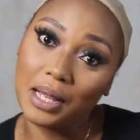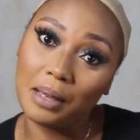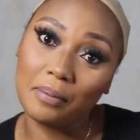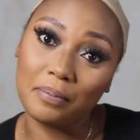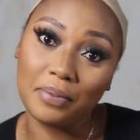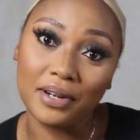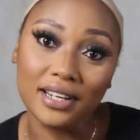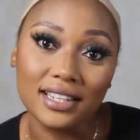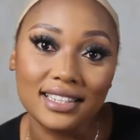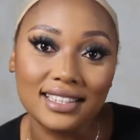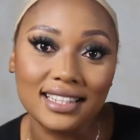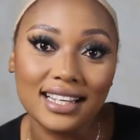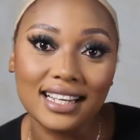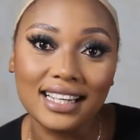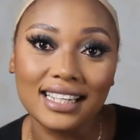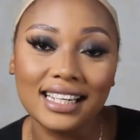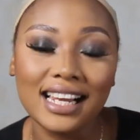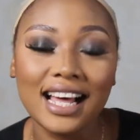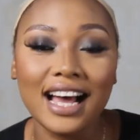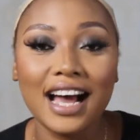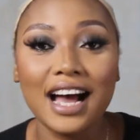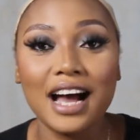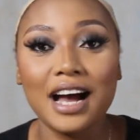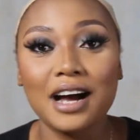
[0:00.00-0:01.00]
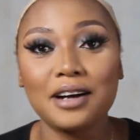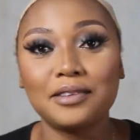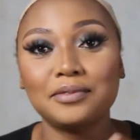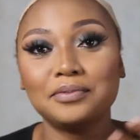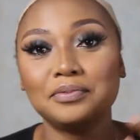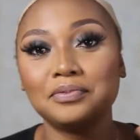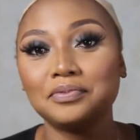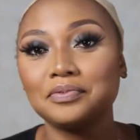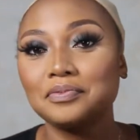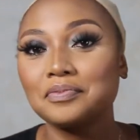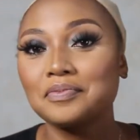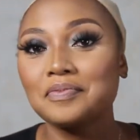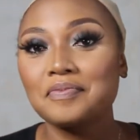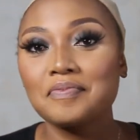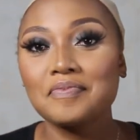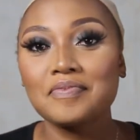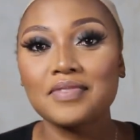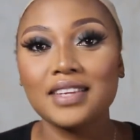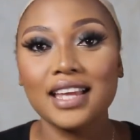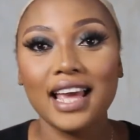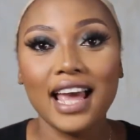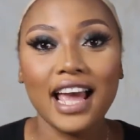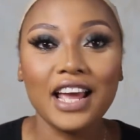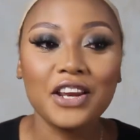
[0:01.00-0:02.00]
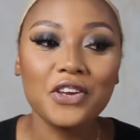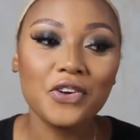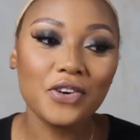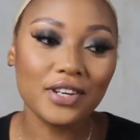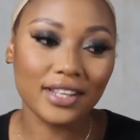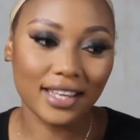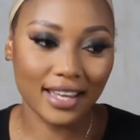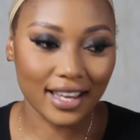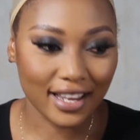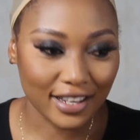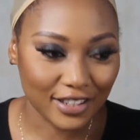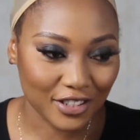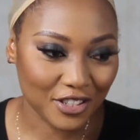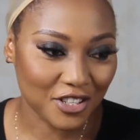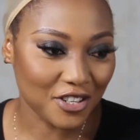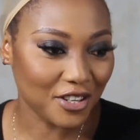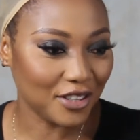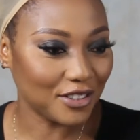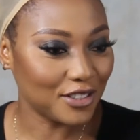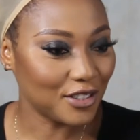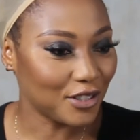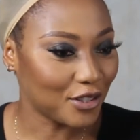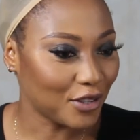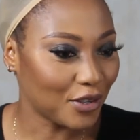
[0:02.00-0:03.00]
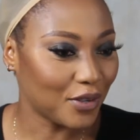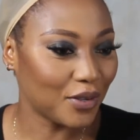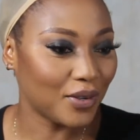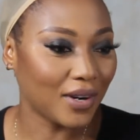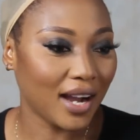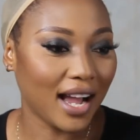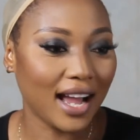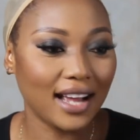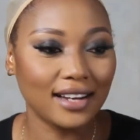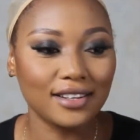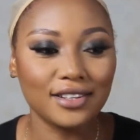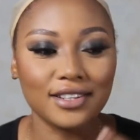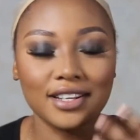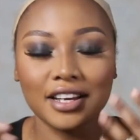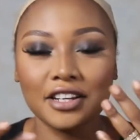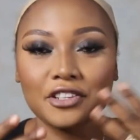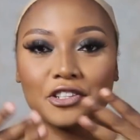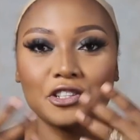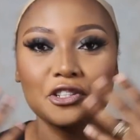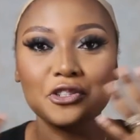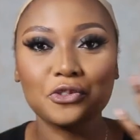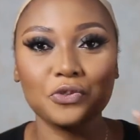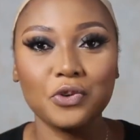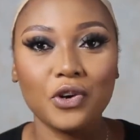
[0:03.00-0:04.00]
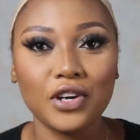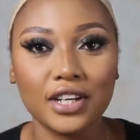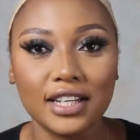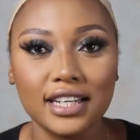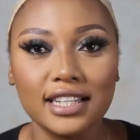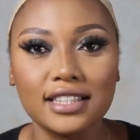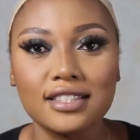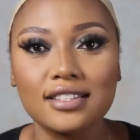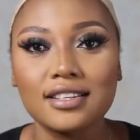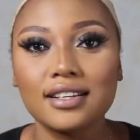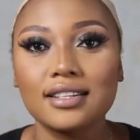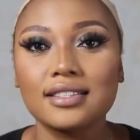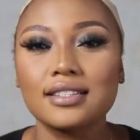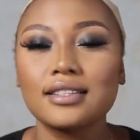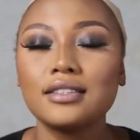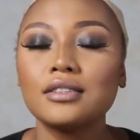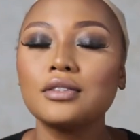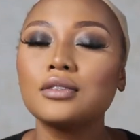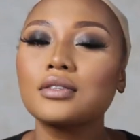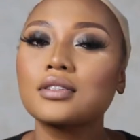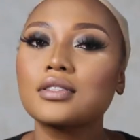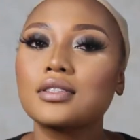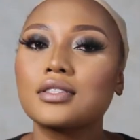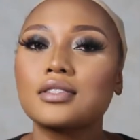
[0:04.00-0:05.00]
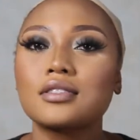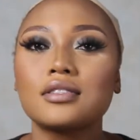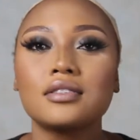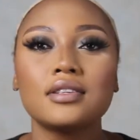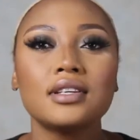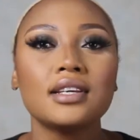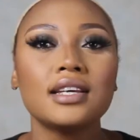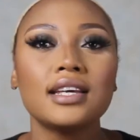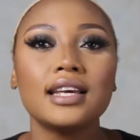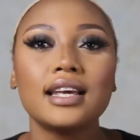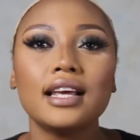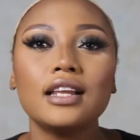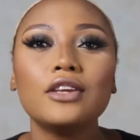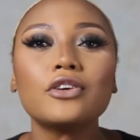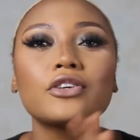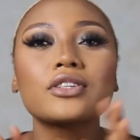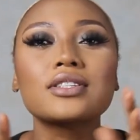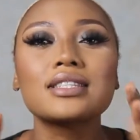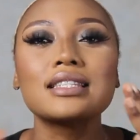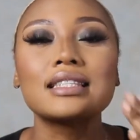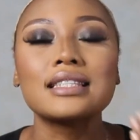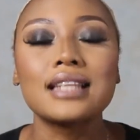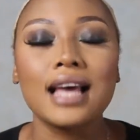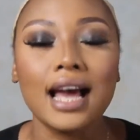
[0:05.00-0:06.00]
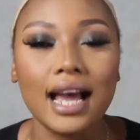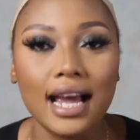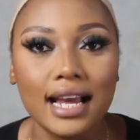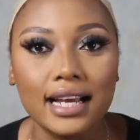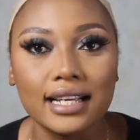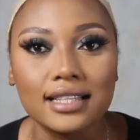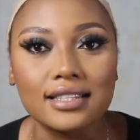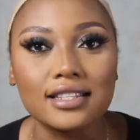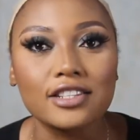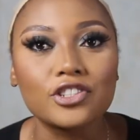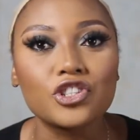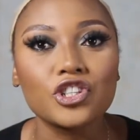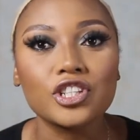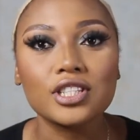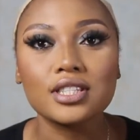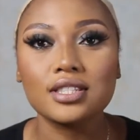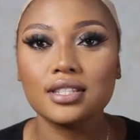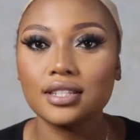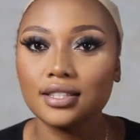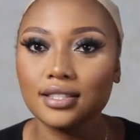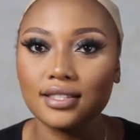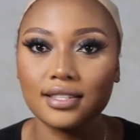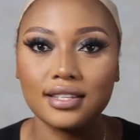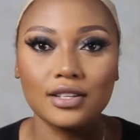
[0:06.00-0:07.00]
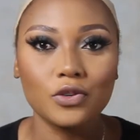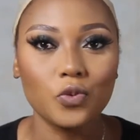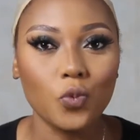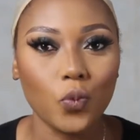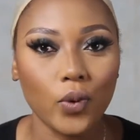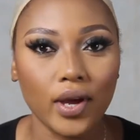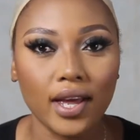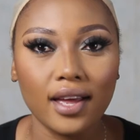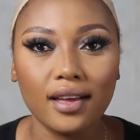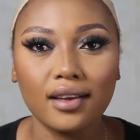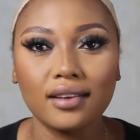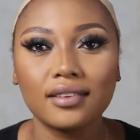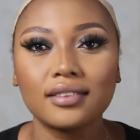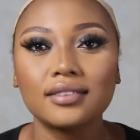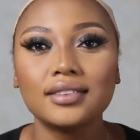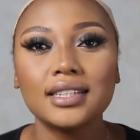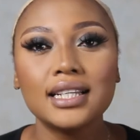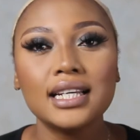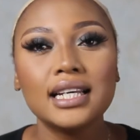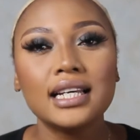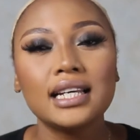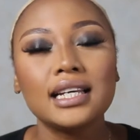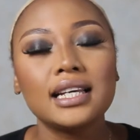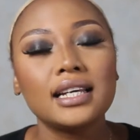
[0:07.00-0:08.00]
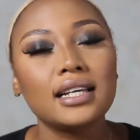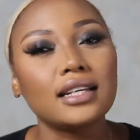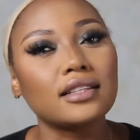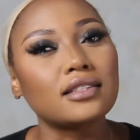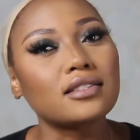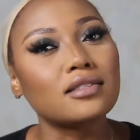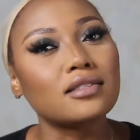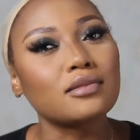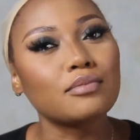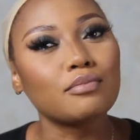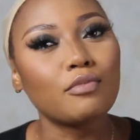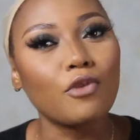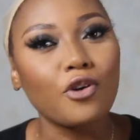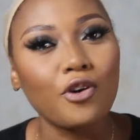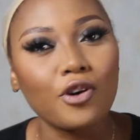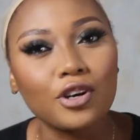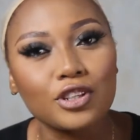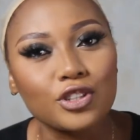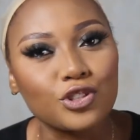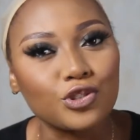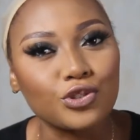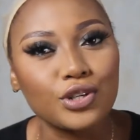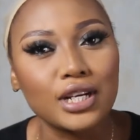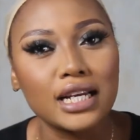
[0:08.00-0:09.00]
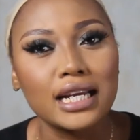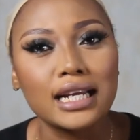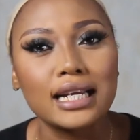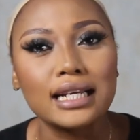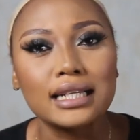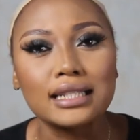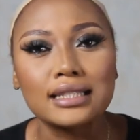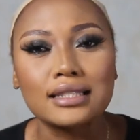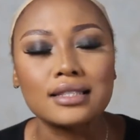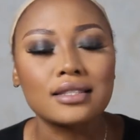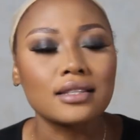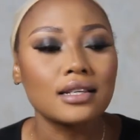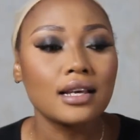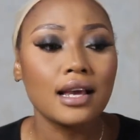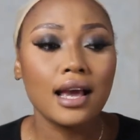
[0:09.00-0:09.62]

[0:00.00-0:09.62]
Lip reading: birthday glam, any occasion though, and you can just rock it because it looks nice. It just sits in well. It's moderate.